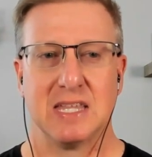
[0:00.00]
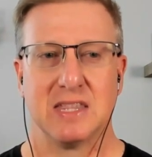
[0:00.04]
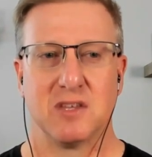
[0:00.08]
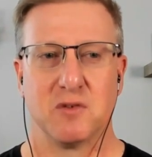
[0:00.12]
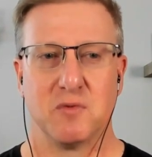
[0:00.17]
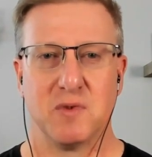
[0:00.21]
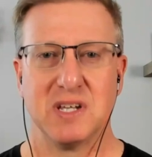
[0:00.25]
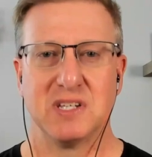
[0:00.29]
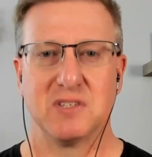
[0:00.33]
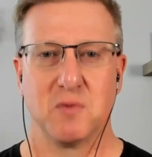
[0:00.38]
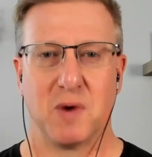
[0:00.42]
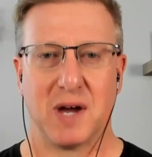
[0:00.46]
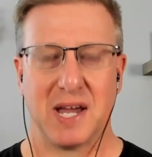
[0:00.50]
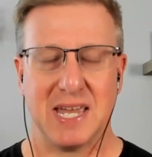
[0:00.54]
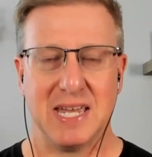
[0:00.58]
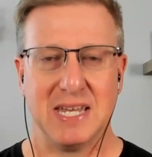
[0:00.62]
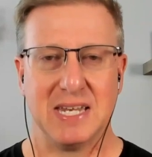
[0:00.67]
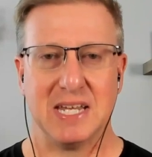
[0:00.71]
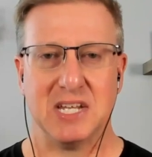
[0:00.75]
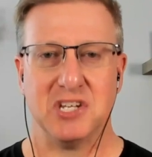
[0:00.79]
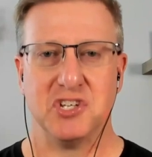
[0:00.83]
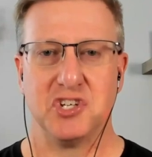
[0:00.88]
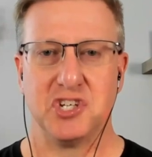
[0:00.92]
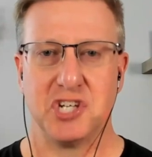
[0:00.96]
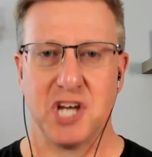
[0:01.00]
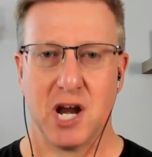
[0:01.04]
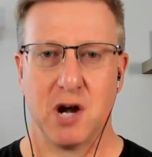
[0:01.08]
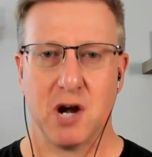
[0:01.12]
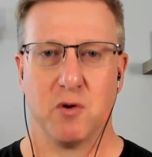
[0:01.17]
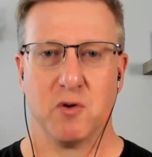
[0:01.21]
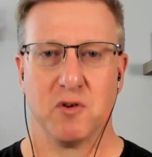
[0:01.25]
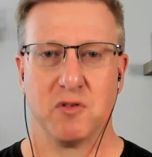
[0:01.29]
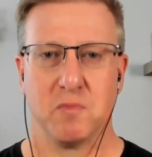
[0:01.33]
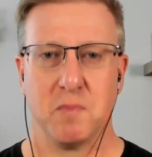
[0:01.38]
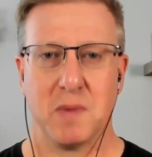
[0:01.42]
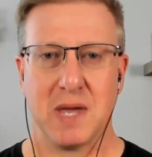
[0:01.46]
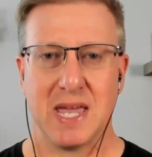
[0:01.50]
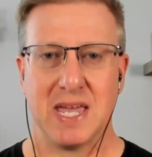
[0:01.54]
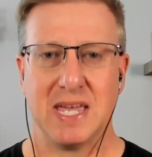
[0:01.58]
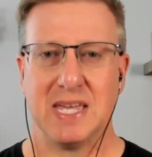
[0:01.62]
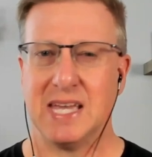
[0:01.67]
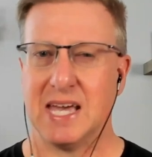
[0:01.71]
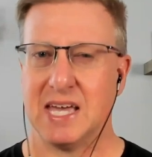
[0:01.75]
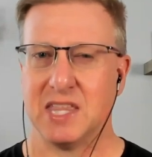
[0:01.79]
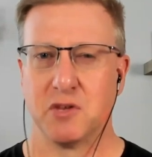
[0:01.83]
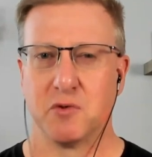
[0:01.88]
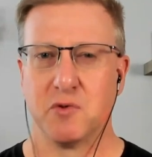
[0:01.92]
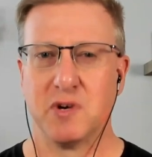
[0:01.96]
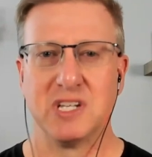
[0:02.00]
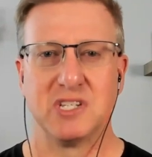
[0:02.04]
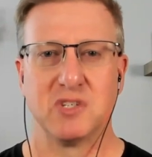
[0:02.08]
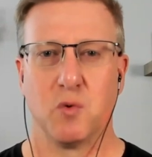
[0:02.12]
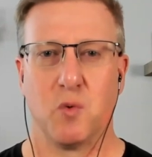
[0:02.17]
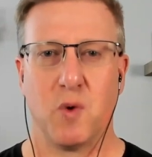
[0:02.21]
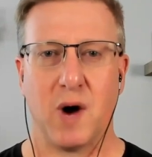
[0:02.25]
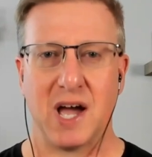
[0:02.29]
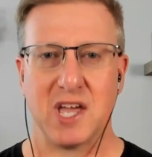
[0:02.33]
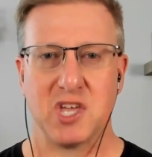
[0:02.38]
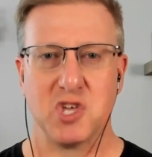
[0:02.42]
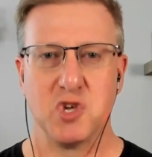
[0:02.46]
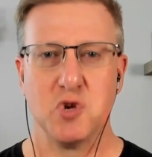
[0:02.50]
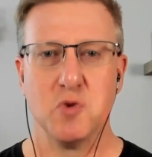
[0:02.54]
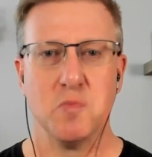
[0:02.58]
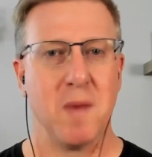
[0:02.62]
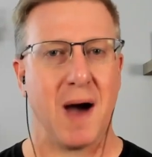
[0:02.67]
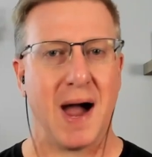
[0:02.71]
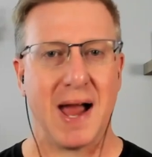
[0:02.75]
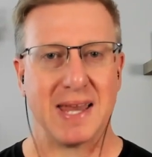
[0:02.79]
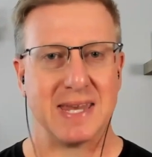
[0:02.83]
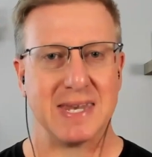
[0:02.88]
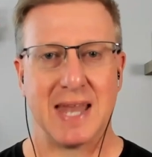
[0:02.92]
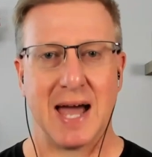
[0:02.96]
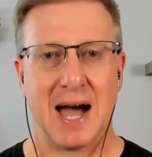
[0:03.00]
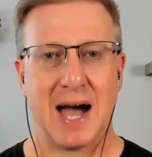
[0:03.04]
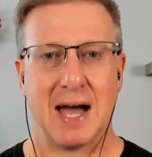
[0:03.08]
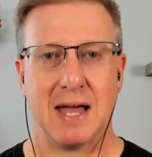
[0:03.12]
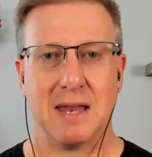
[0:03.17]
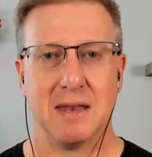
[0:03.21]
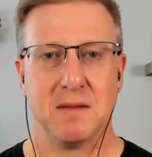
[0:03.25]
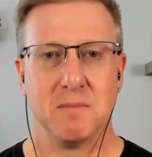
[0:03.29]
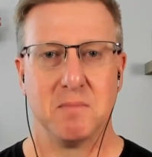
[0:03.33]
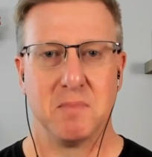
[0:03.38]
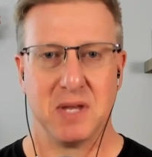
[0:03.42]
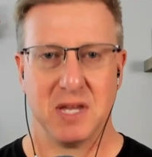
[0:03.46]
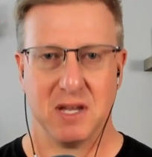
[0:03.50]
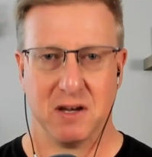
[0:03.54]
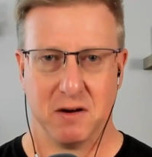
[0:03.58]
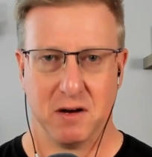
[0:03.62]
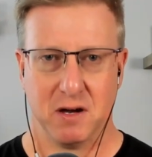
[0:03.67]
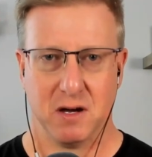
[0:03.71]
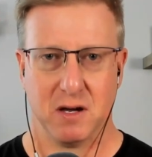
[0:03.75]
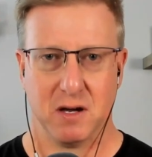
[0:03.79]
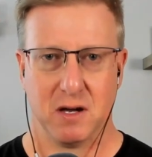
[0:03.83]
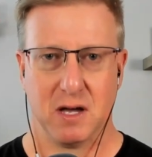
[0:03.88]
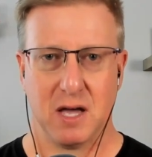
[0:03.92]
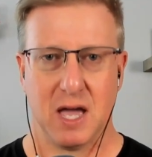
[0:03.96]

the reason why he didn't share it with me and the reason why you might not be, a,